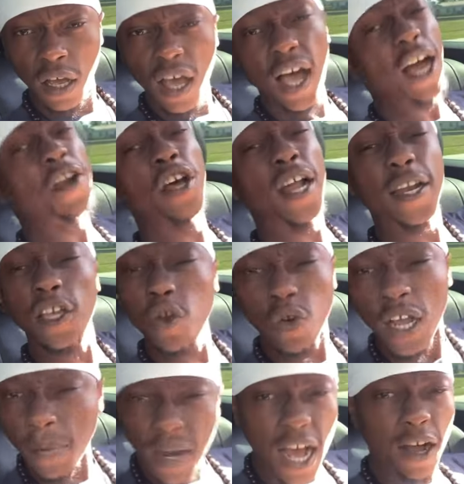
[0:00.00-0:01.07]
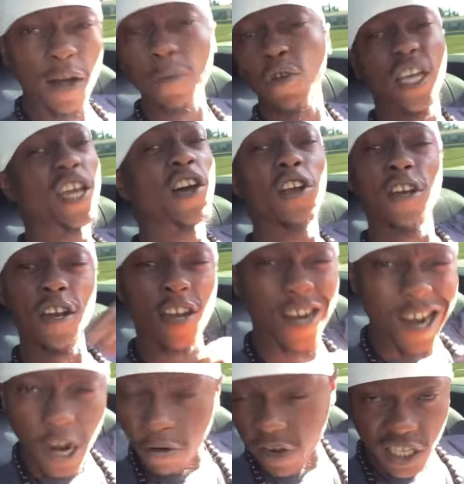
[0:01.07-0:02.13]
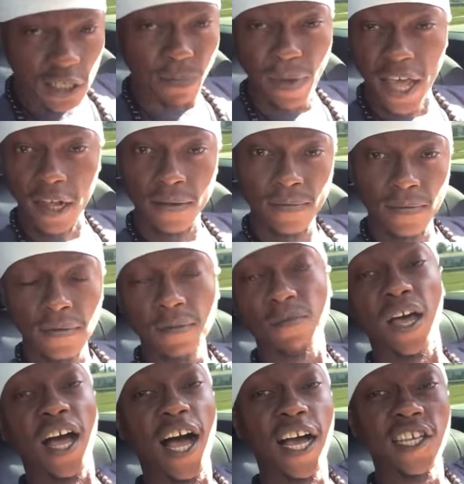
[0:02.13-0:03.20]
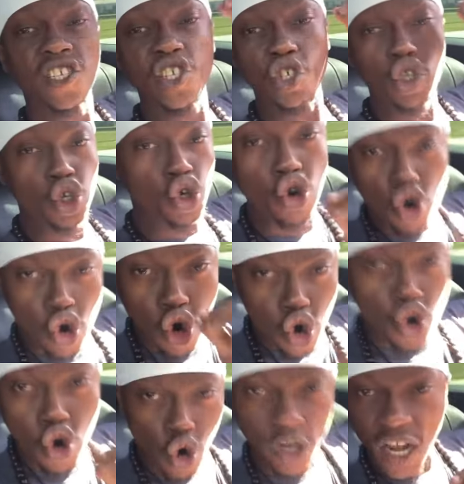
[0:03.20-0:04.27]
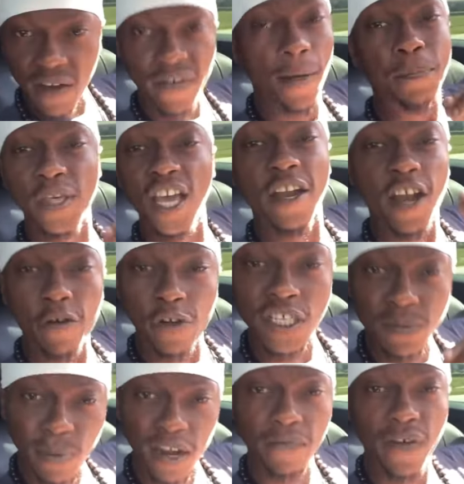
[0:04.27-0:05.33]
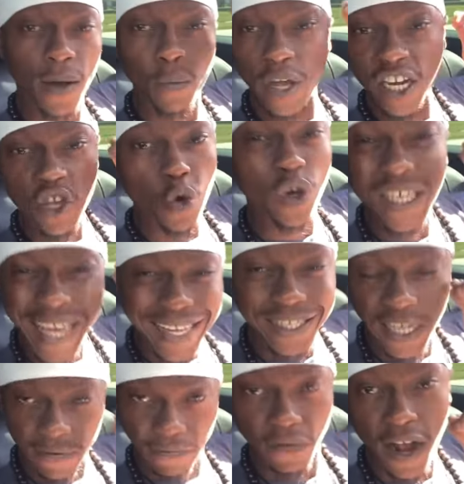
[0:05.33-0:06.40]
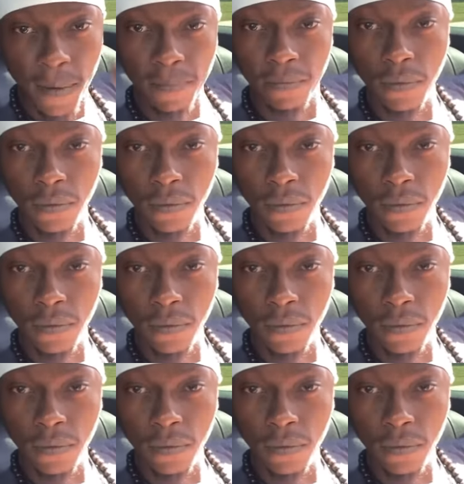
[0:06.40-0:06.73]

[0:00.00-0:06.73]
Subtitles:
And none of the youth, them not going to give you no respect. Because you never pay no respect from when you get it from.